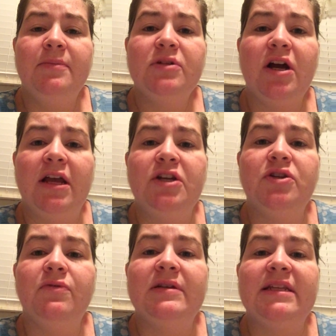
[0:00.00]
talking
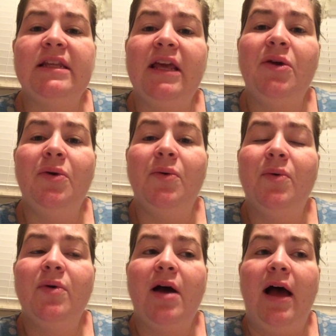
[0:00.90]
to recently who,
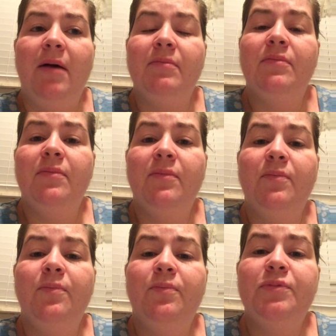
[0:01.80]

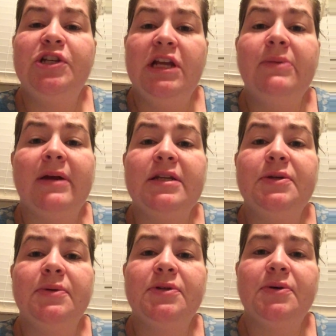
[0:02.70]
she went
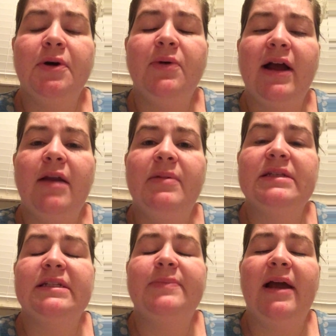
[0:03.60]
to a store going out of
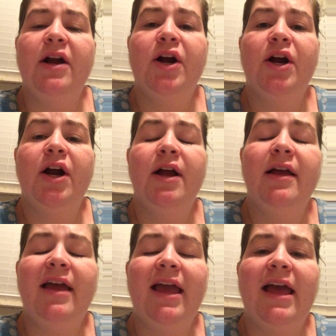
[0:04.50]
business by her,
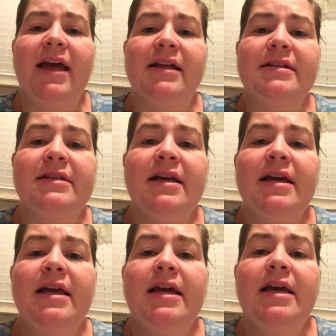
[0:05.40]
and
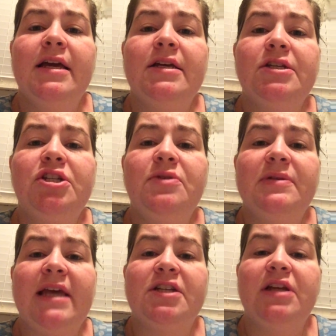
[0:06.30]
she
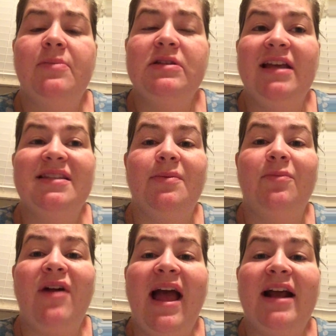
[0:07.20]
was actually able to get
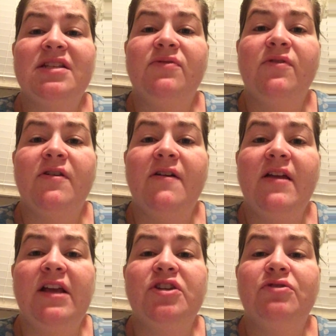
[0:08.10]
some racks for
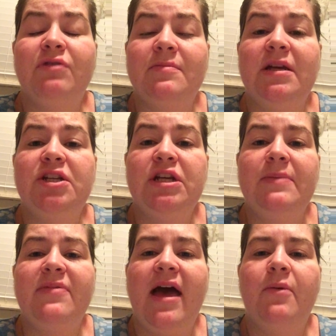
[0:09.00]
extremely
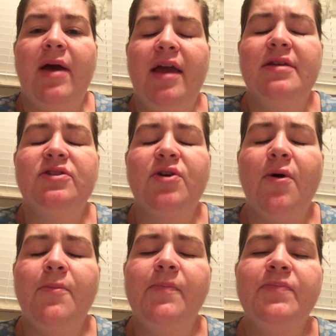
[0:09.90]
cheap that way.
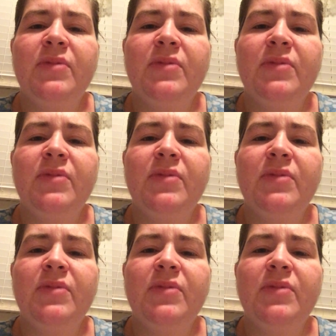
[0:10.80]
So